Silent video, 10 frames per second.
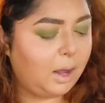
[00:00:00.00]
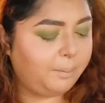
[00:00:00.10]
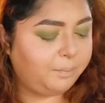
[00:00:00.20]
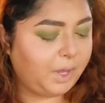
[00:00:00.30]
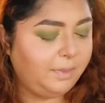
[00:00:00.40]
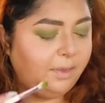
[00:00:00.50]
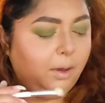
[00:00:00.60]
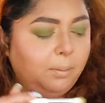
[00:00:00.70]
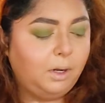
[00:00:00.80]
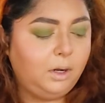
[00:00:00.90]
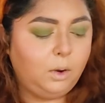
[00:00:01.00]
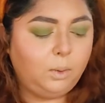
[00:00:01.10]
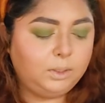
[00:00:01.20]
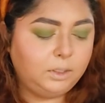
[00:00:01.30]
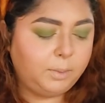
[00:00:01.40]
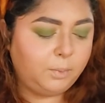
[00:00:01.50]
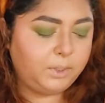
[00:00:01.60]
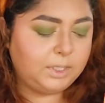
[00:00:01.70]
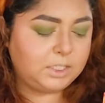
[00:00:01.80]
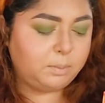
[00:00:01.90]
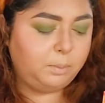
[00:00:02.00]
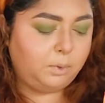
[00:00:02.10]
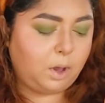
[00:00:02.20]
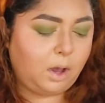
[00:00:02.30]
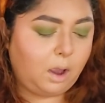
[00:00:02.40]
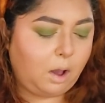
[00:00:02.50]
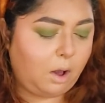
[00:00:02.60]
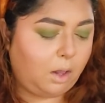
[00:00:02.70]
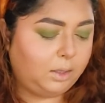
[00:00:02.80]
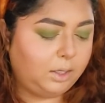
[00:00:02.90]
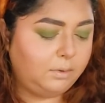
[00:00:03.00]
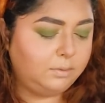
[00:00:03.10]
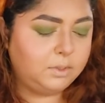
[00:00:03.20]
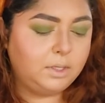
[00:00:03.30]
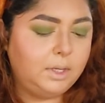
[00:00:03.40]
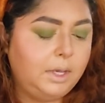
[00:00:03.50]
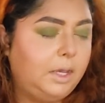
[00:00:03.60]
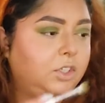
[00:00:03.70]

Um, I think I'm gonna go a little bit with this block olives